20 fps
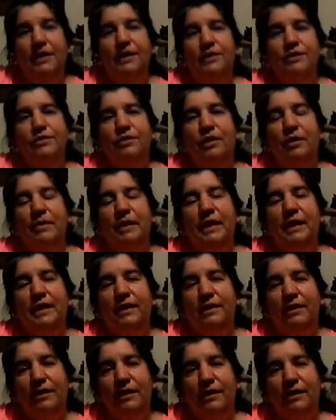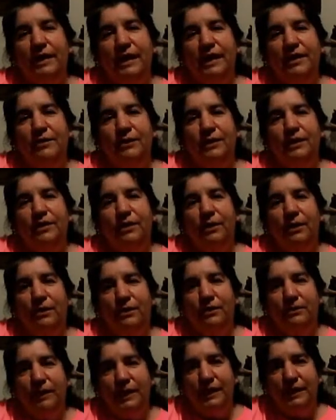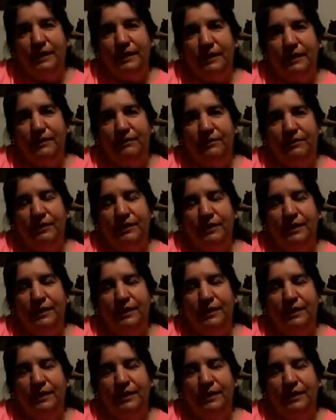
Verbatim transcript: start making contact with your old relatives